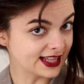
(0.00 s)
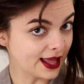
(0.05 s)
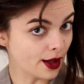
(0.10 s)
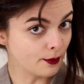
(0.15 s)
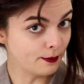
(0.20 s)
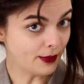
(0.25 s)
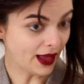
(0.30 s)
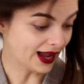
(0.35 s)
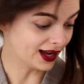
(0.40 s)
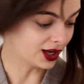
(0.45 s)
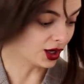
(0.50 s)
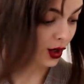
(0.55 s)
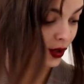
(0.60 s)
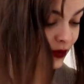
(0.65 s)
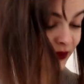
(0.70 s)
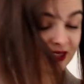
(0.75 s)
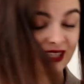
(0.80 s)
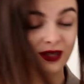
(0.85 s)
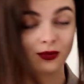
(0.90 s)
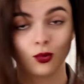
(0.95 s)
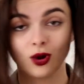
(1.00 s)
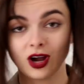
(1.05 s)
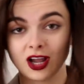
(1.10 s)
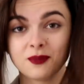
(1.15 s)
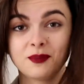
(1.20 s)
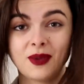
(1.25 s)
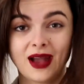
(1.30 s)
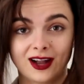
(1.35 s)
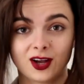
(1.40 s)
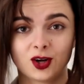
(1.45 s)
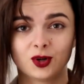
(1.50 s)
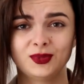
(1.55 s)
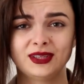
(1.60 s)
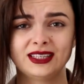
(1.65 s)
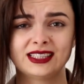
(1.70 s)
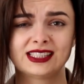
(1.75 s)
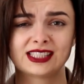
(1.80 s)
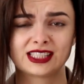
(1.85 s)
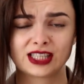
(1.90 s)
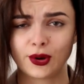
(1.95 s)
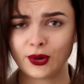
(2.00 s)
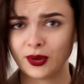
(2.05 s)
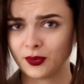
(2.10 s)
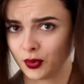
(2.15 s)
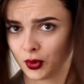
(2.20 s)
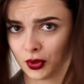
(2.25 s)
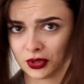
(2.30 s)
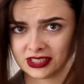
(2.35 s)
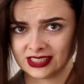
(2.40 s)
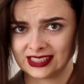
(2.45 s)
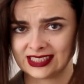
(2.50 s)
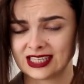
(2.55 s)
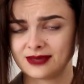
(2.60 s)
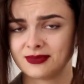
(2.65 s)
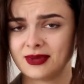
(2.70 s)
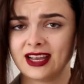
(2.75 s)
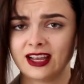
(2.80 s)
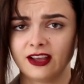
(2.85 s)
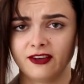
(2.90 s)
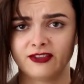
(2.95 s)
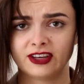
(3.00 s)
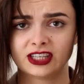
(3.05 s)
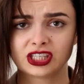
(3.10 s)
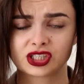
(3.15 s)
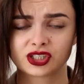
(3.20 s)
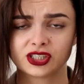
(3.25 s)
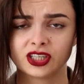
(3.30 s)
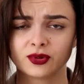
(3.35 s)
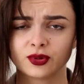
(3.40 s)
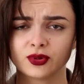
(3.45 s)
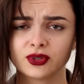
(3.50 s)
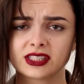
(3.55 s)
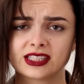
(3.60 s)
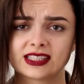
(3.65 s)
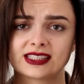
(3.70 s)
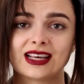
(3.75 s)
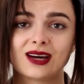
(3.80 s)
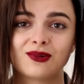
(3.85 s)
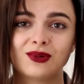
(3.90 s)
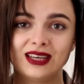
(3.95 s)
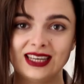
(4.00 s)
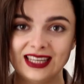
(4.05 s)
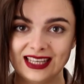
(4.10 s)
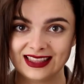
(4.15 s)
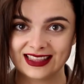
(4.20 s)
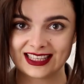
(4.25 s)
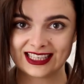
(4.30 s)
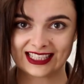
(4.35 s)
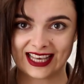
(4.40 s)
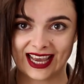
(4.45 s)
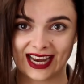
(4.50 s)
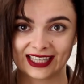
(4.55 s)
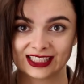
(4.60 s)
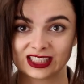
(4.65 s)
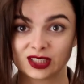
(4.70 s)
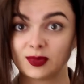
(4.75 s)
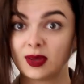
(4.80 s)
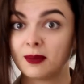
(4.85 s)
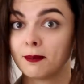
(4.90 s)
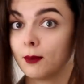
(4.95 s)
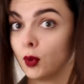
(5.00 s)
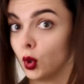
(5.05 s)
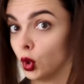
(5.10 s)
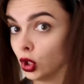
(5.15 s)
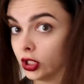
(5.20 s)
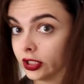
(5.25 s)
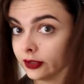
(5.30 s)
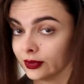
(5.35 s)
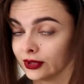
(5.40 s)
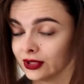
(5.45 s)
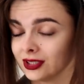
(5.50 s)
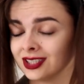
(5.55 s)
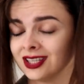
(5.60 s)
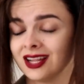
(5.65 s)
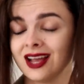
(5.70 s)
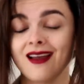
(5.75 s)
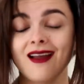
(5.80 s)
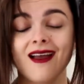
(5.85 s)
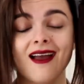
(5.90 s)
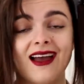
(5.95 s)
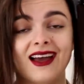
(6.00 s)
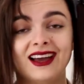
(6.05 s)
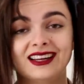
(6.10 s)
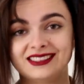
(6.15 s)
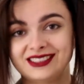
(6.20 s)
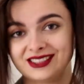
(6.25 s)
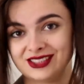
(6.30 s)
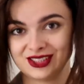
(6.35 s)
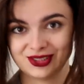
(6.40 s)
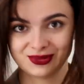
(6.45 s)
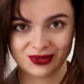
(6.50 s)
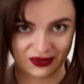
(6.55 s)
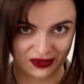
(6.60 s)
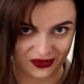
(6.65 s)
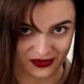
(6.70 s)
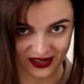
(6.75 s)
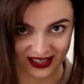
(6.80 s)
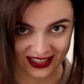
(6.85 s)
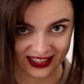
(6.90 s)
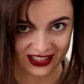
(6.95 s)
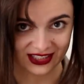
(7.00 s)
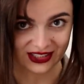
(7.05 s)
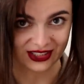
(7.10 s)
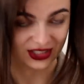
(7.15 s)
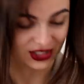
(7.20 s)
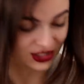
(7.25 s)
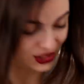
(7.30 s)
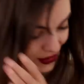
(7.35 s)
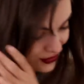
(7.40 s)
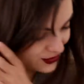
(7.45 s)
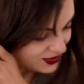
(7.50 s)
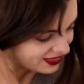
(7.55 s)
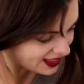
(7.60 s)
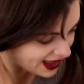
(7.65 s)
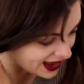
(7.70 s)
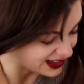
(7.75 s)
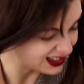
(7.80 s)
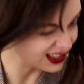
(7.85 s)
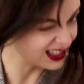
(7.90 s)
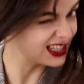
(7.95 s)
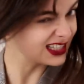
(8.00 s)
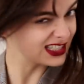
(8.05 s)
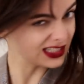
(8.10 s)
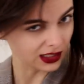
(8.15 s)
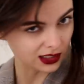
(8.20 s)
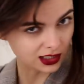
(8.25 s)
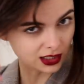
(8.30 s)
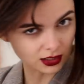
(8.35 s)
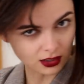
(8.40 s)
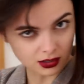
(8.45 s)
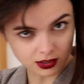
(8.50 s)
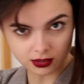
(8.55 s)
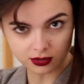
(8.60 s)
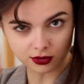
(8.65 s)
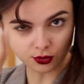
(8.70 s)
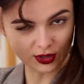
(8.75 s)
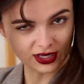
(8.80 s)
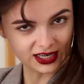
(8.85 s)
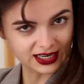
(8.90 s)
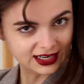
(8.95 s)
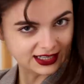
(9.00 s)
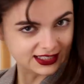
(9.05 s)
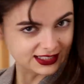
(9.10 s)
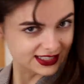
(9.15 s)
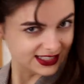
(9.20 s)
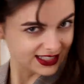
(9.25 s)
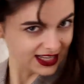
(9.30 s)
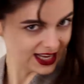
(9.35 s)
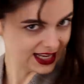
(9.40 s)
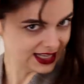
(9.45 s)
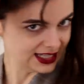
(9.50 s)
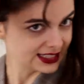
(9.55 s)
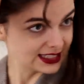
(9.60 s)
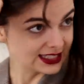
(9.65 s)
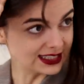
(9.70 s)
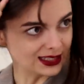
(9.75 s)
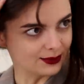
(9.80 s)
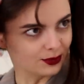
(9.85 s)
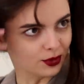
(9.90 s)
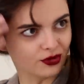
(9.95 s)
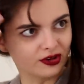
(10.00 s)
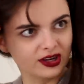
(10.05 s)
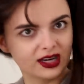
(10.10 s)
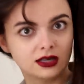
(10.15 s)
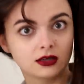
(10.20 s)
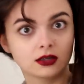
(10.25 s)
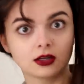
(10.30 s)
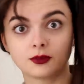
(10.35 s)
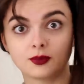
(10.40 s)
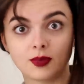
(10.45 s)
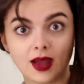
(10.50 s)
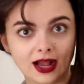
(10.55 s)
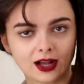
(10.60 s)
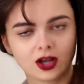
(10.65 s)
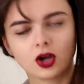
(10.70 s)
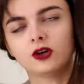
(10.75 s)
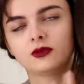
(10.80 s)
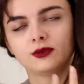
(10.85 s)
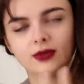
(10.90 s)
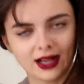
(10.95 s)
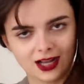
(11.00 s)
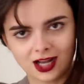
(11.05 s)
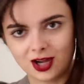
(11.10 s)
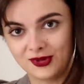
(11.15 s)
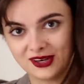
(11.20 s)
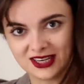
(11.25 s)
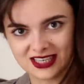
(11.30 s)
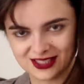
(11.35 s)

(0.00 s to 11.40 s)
now backcombed and why backcombing is so important in making victory rolls is that we need this hair to be moldable and to do what we want it to do and that is a lot harder when it is slippery and not backcombed. Backcombing